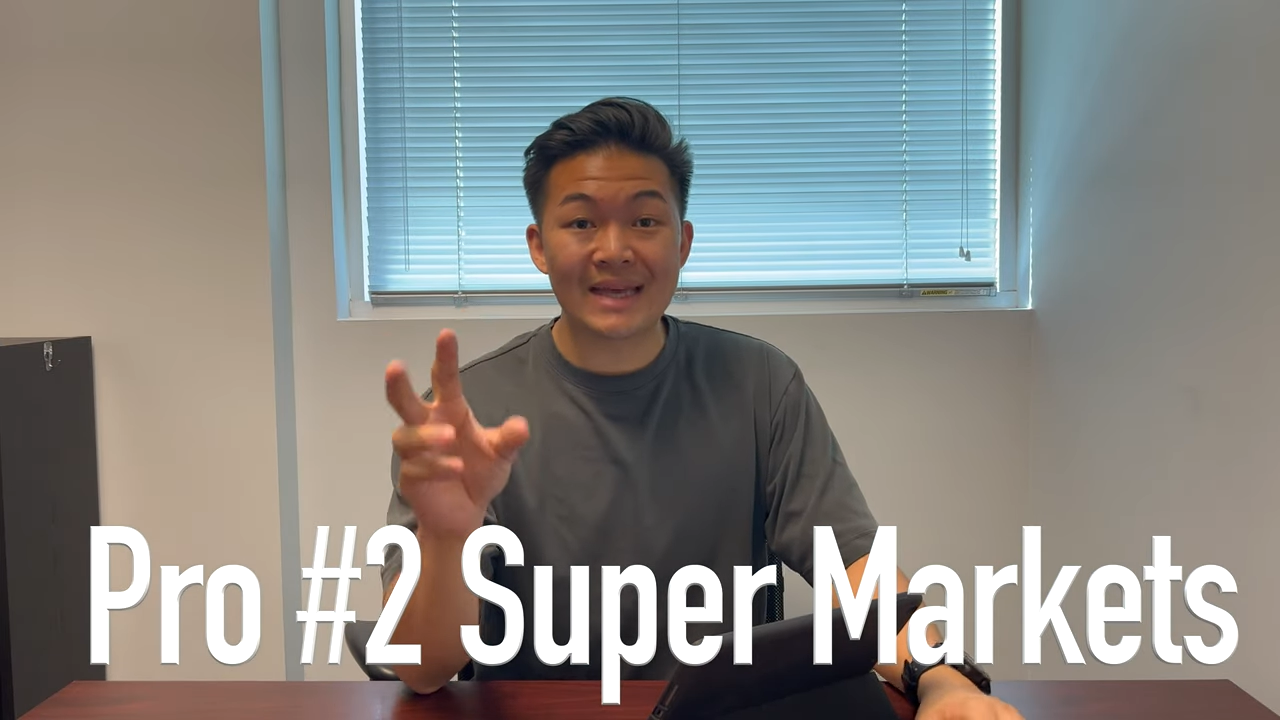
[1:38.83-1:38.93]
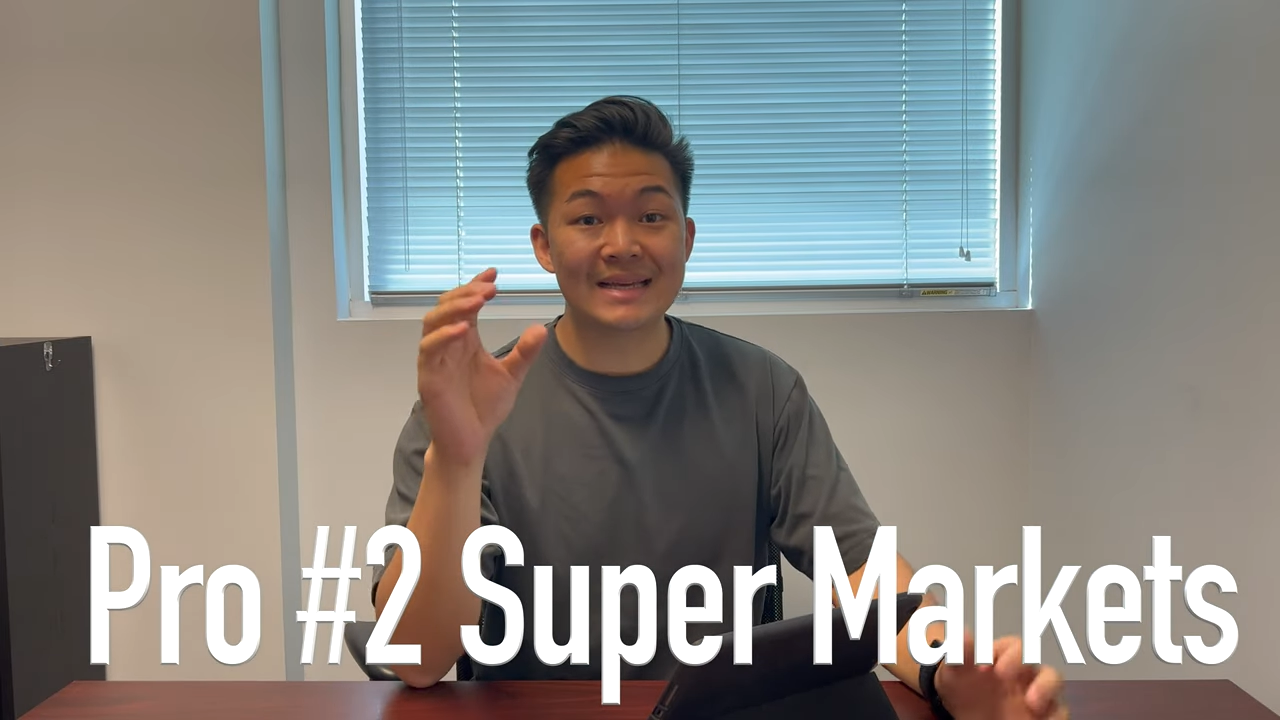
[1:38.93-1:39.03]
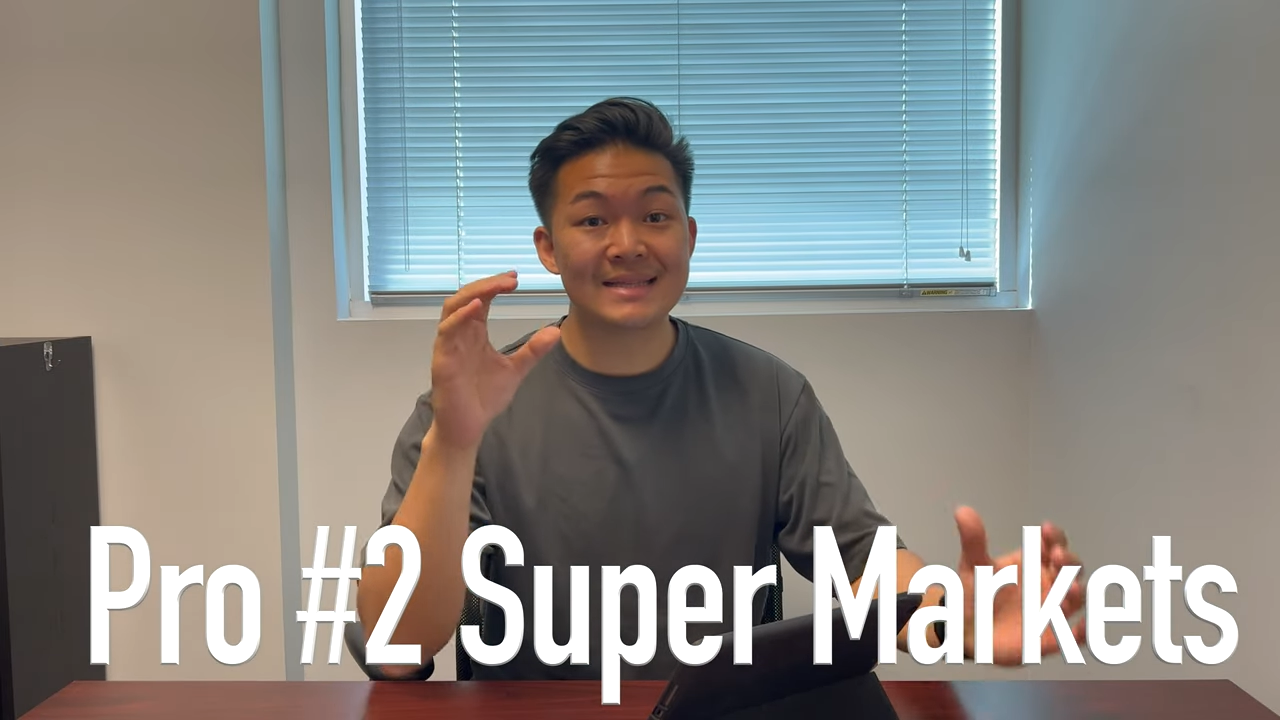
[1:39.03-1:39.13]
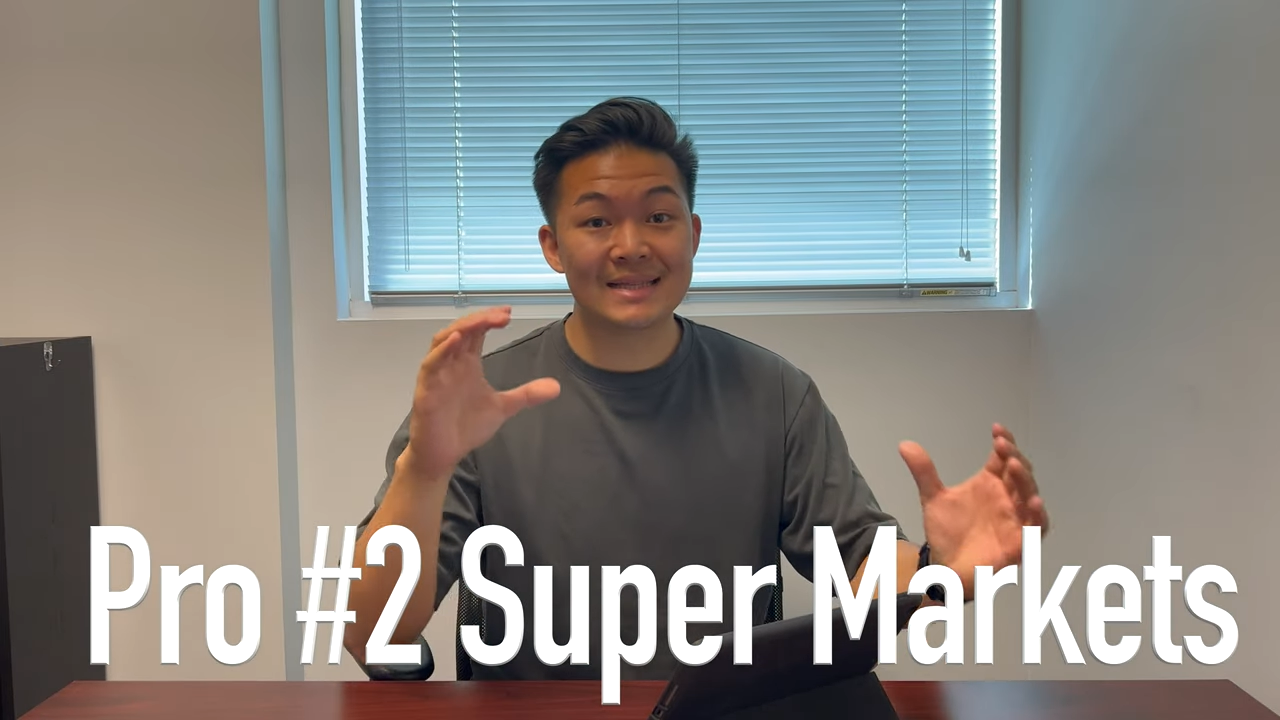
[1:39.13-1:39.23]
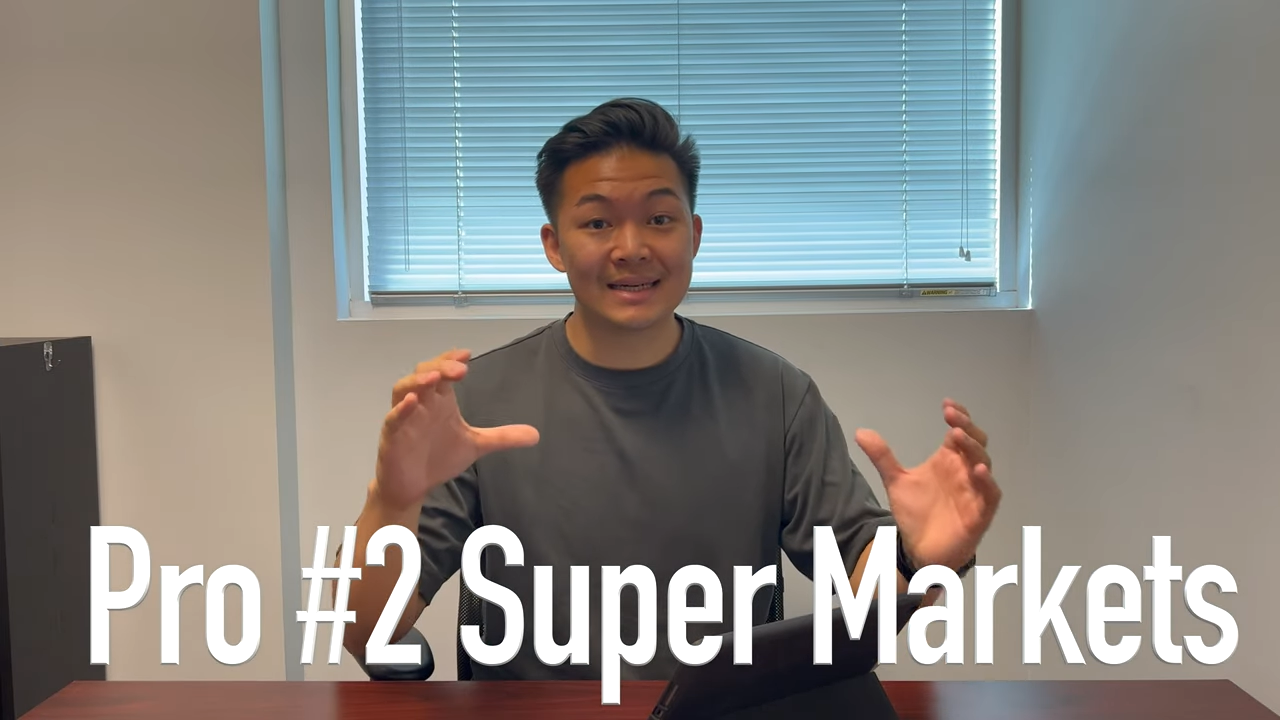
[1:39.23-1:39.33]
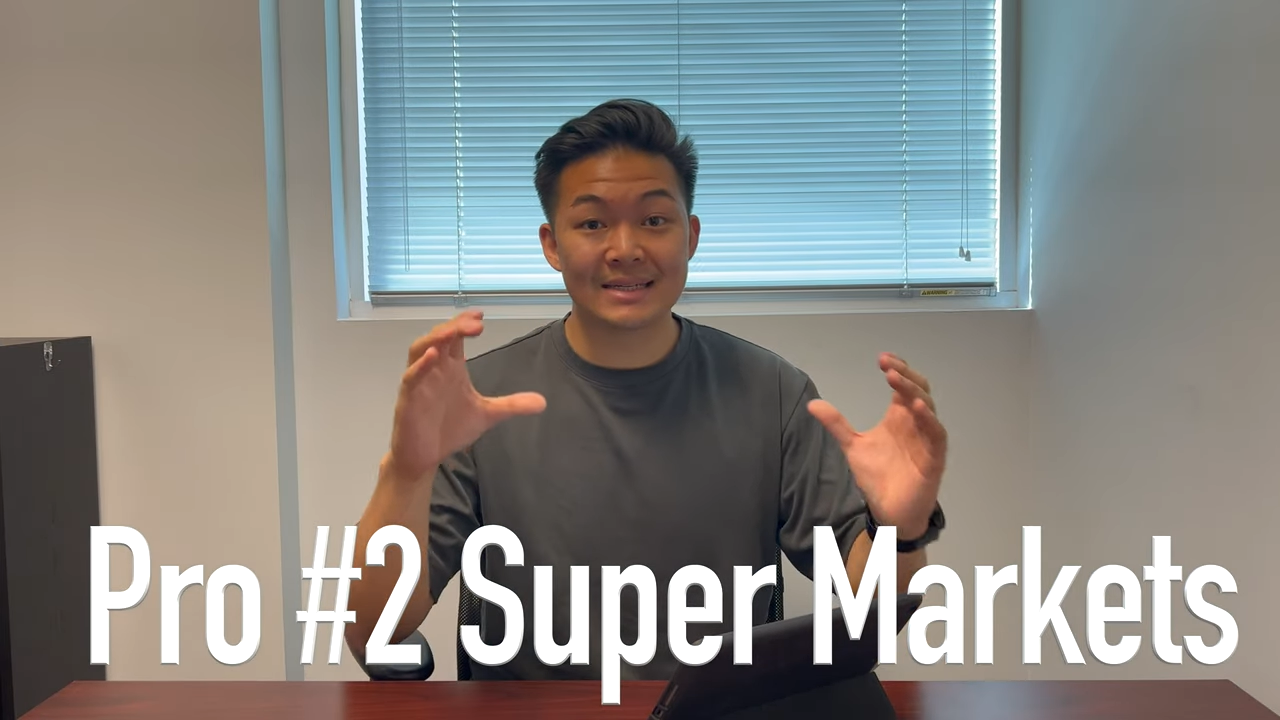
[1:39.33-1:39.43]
is the